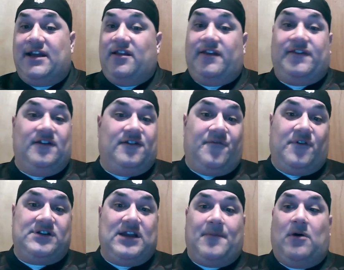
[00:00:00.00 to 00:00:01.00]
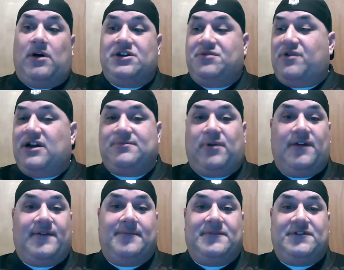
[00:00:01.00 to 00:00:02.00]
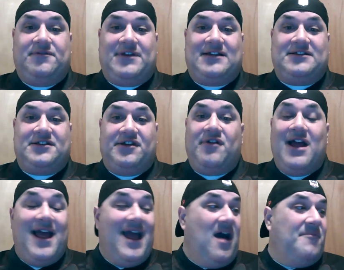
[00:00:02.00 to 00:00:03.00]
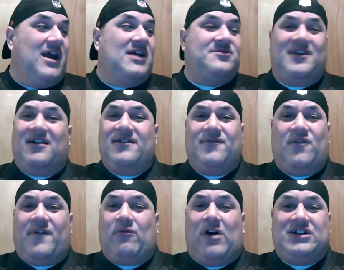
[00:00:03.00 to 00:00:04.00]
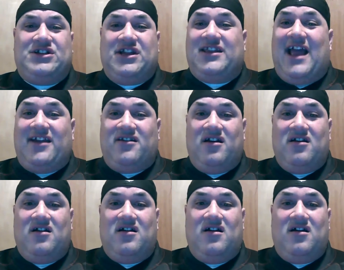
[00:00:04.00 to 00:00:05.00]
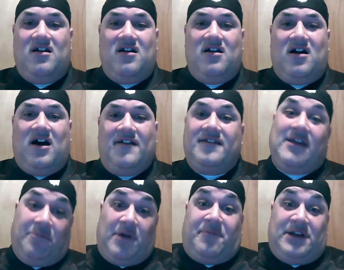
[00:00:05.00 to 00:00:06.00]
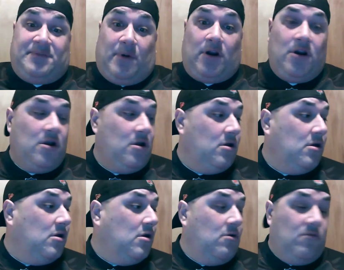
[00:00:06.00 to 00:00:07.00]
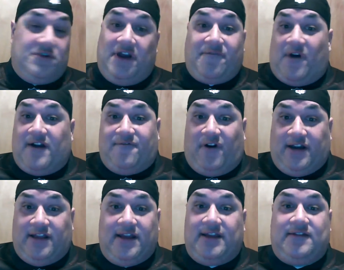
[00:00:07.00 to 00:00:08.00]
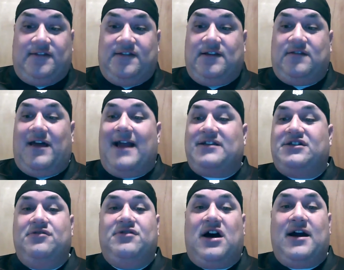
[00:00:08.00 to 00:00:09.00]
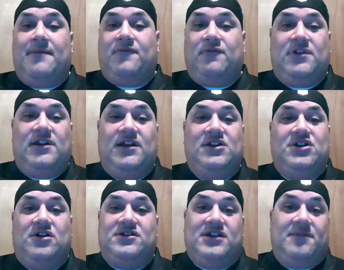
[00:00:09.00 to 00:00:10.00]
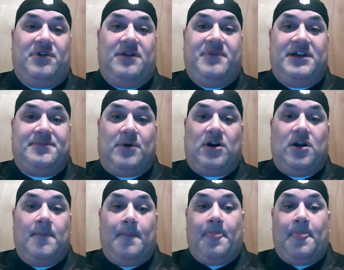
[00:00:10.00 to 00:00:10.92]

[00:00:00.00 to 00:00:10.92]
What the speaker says: And listen, it's the first time I'll watch a Browns playoff game since 2002. I'll be honest with you, I don't even know if I watched it then. They played Pittsburgh, which I find funny. It's the last two times within these years, and they played Pittsburgh.